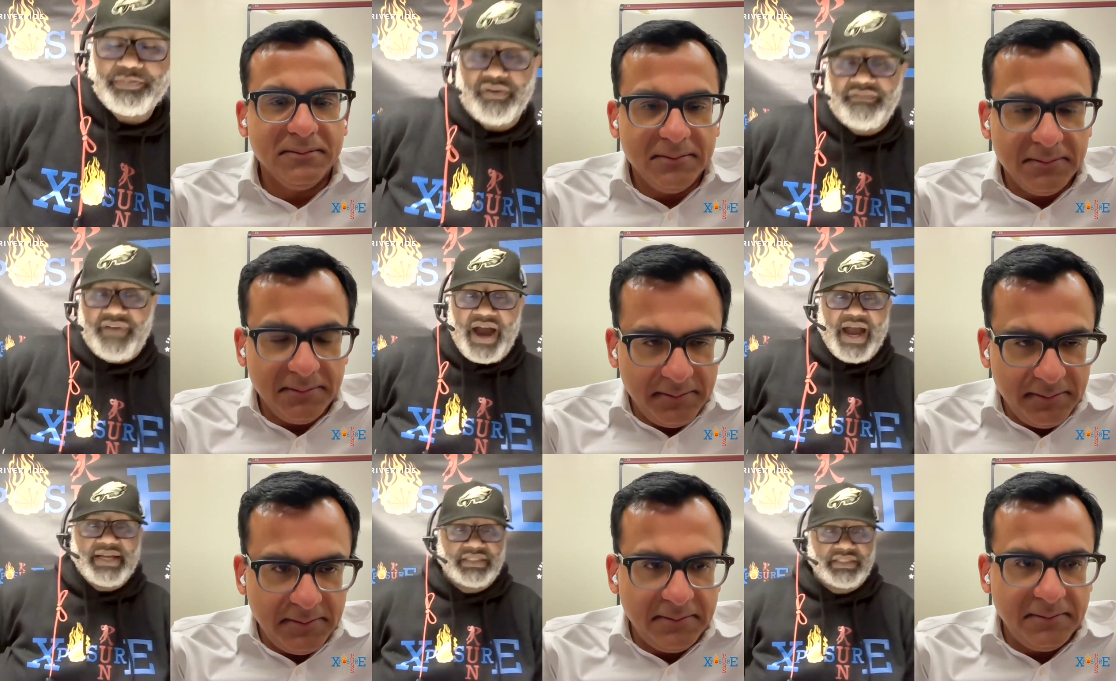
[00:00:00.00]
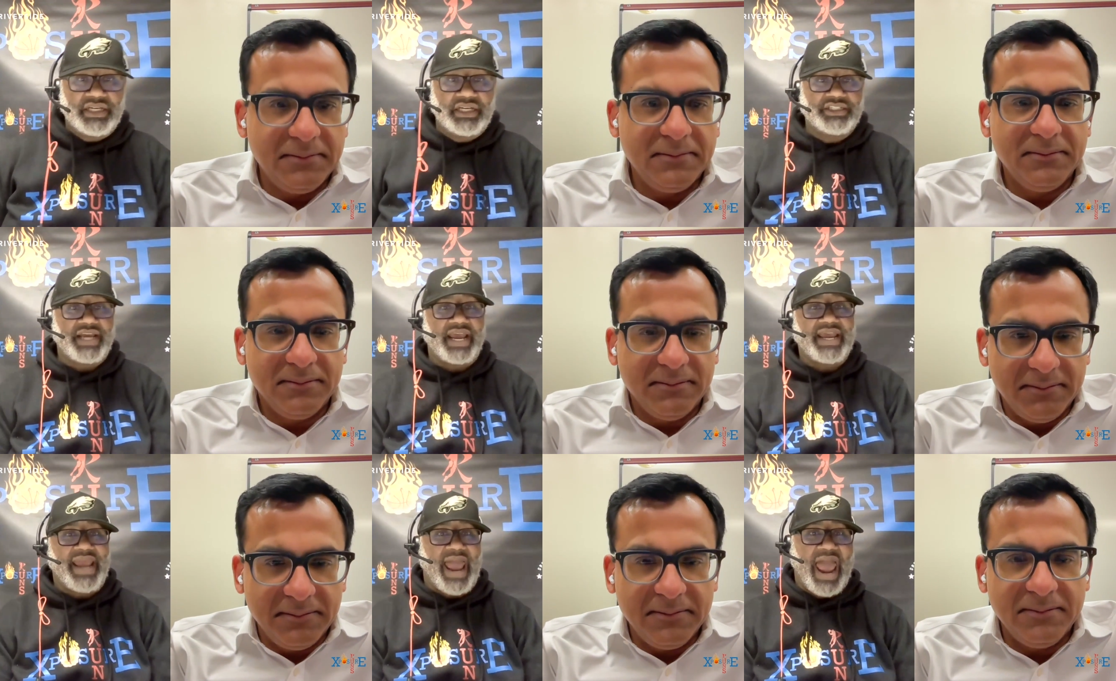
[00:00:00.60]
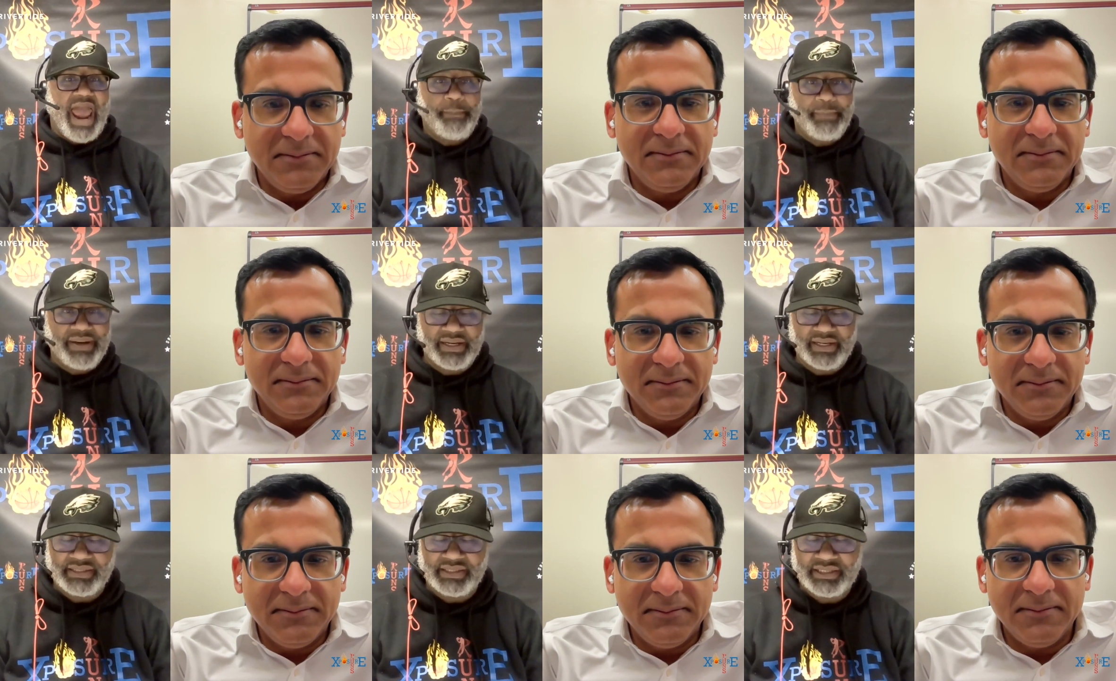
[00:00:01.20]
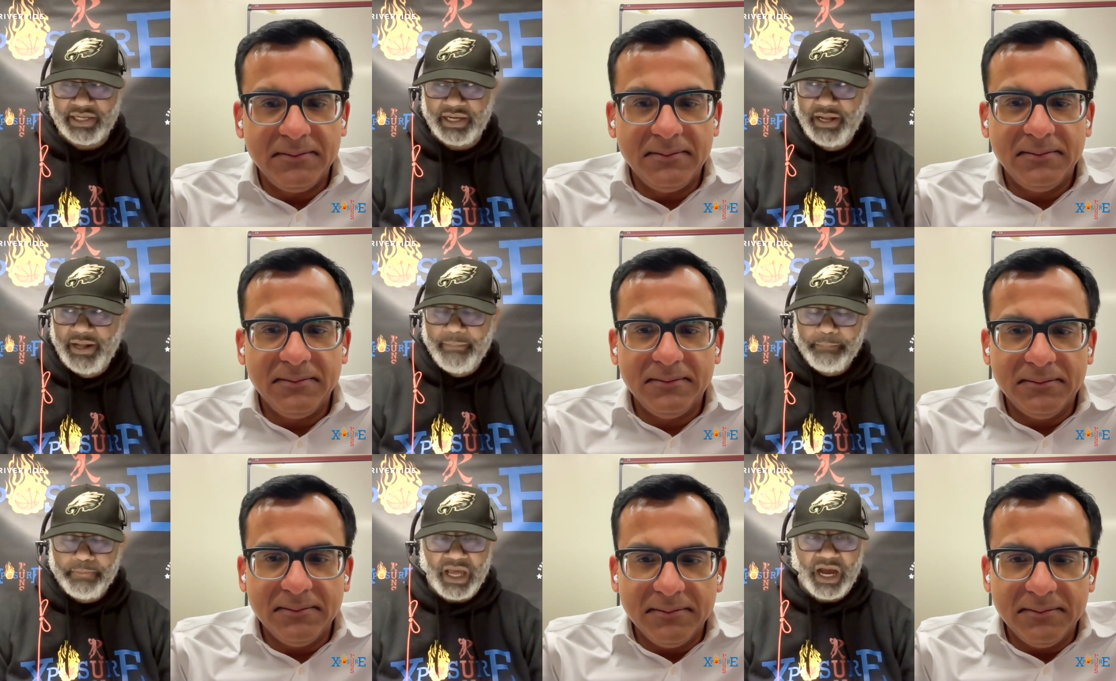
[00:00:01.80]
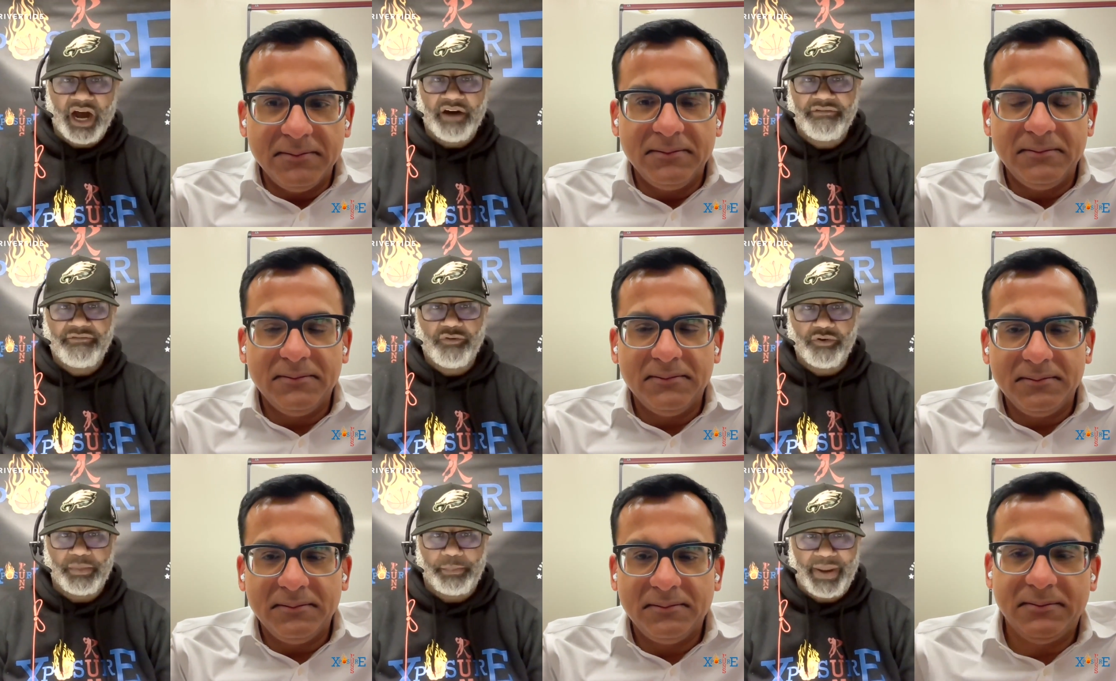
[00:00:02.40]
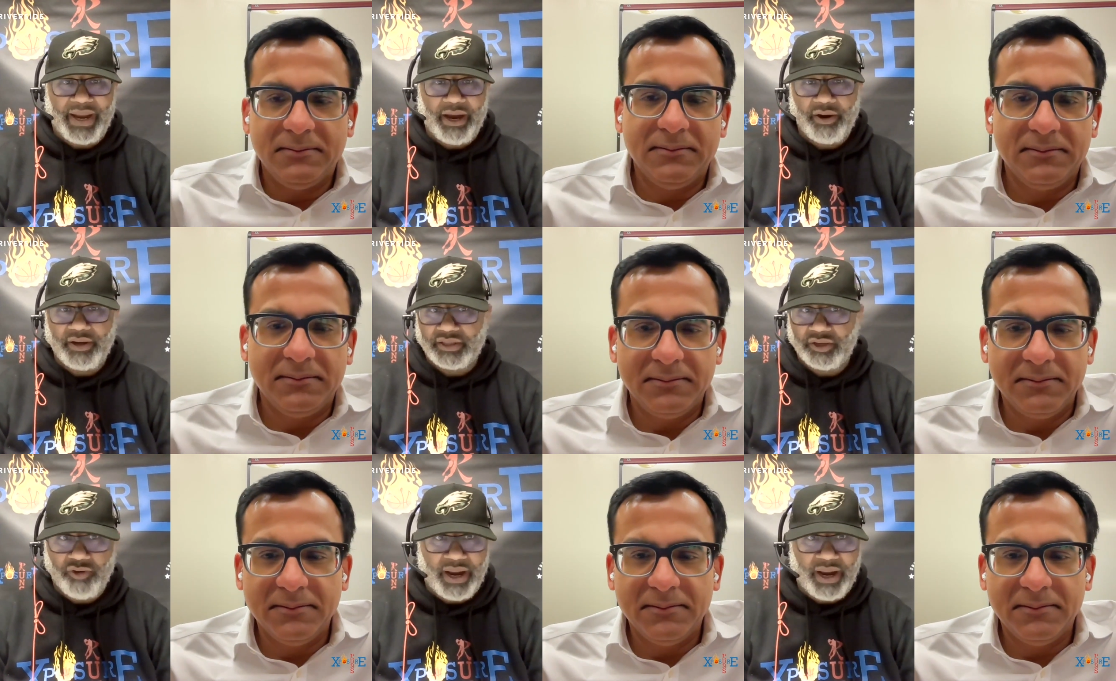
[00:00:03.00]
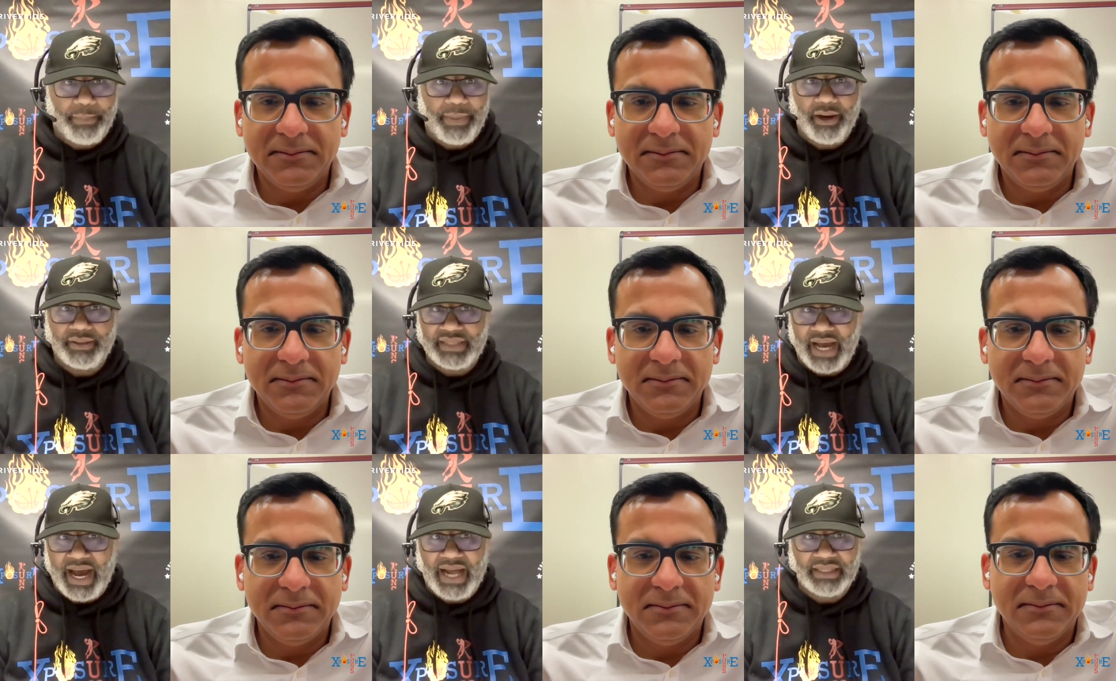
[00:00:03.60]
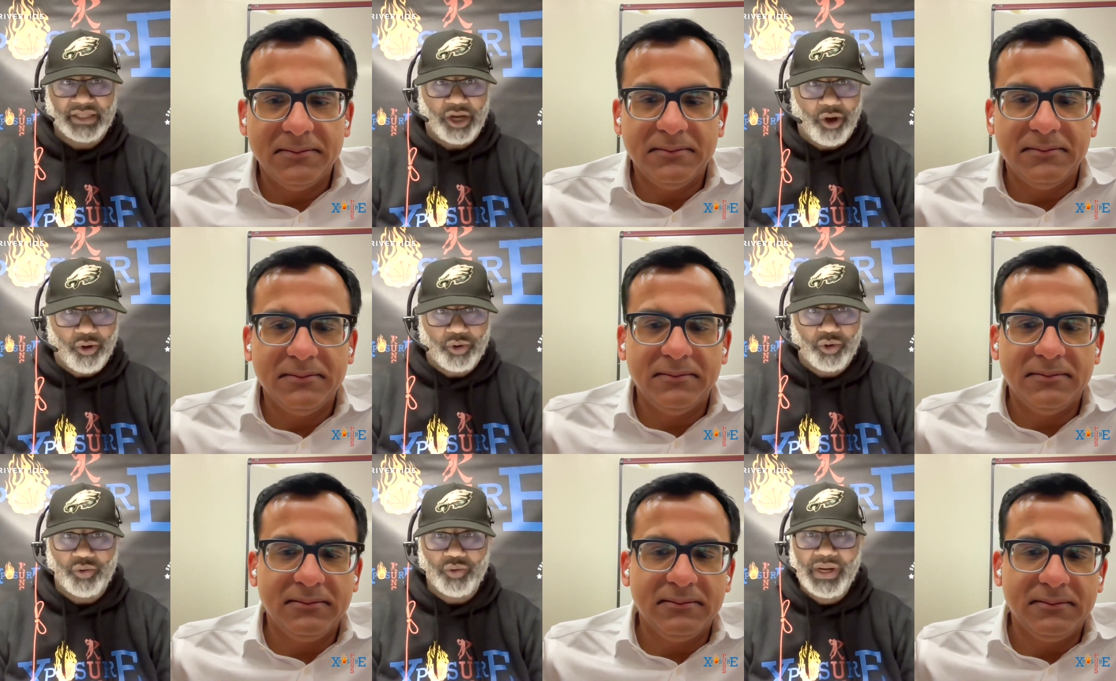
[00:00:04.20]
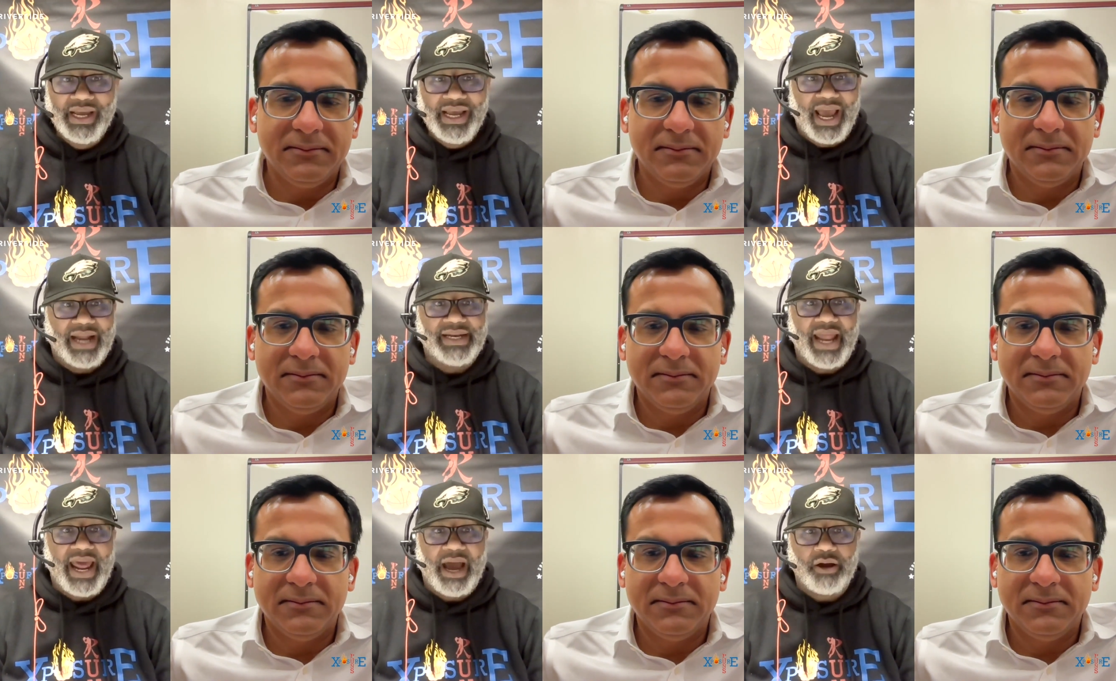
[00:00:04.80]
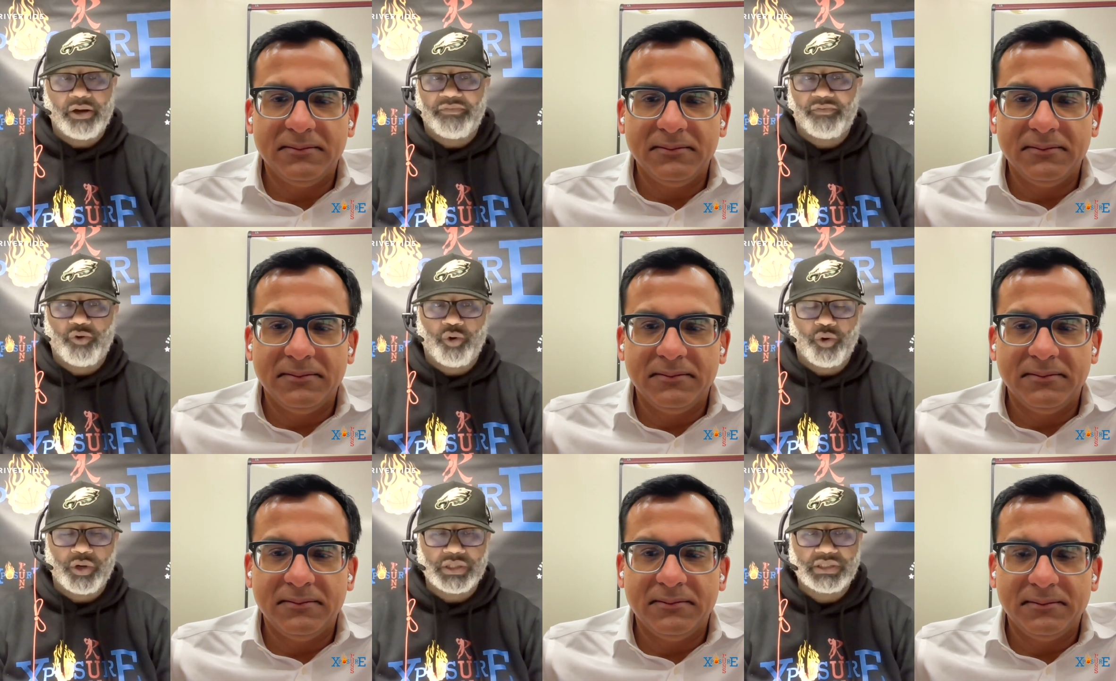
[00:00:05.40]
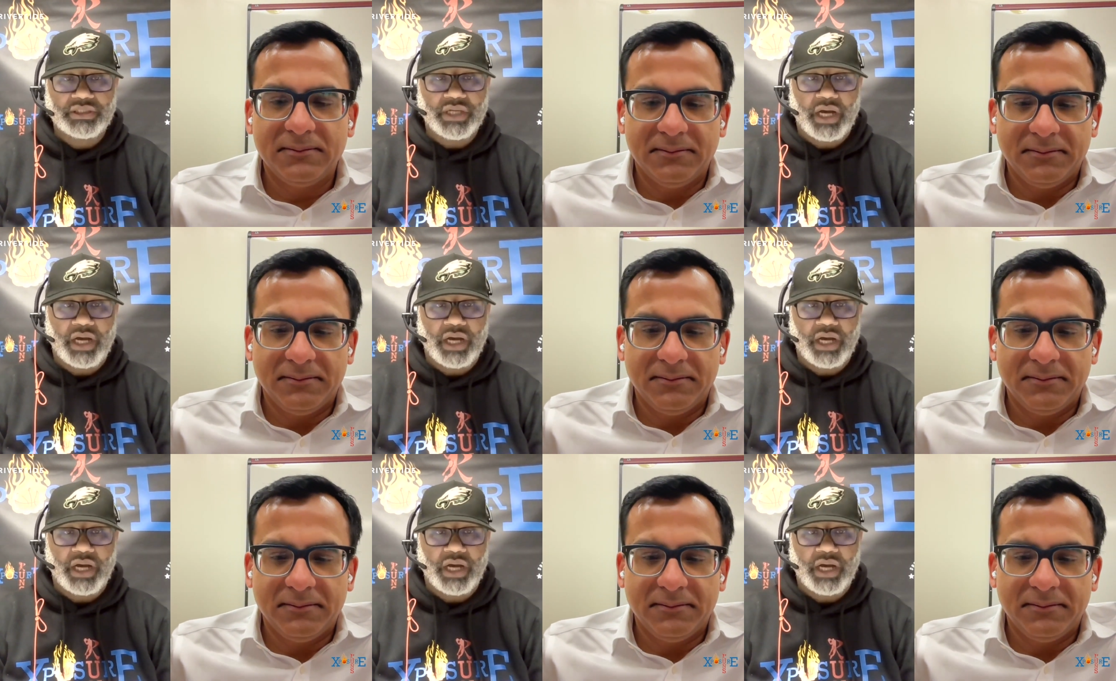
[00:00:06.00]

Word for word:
Speaker 1: provide such a happiness uh, for the parent, the grandparent, the aunt, the uncle, and now, and of course,